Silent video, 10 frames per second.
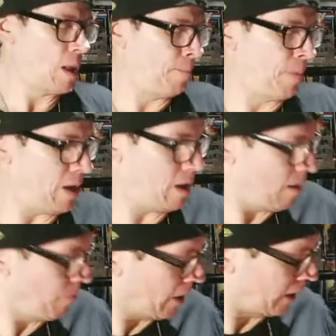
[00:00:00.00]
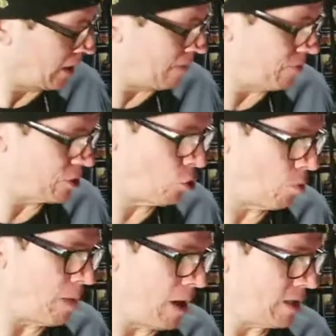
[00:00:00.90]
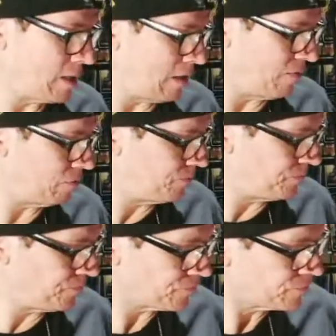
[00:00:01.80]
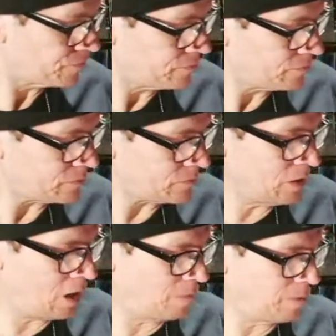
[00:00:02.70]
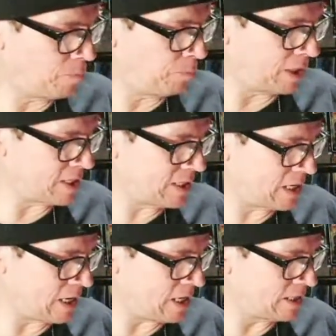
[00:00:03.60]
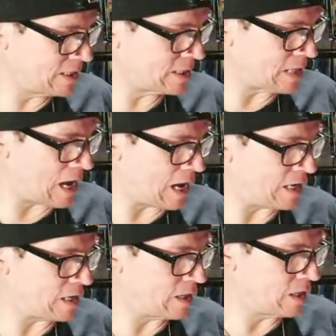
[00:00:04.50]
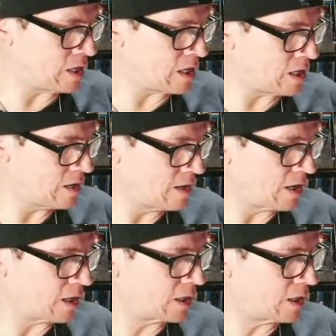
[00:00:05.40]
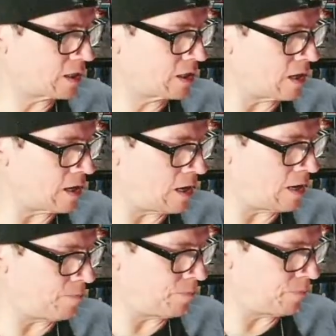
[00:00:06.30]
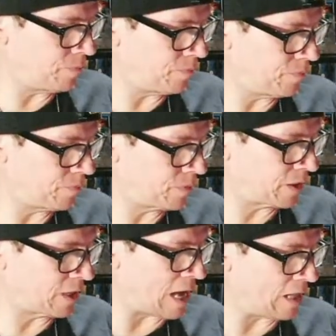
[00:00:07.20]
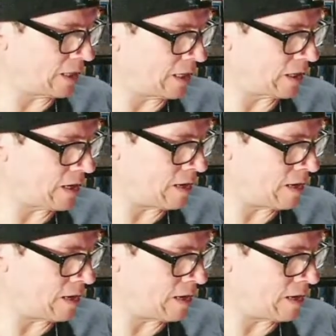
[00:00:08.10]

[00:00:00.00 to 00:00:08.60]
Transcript: But I'm not going to give it to him by itself. I'm going to place it inside the um, Gatling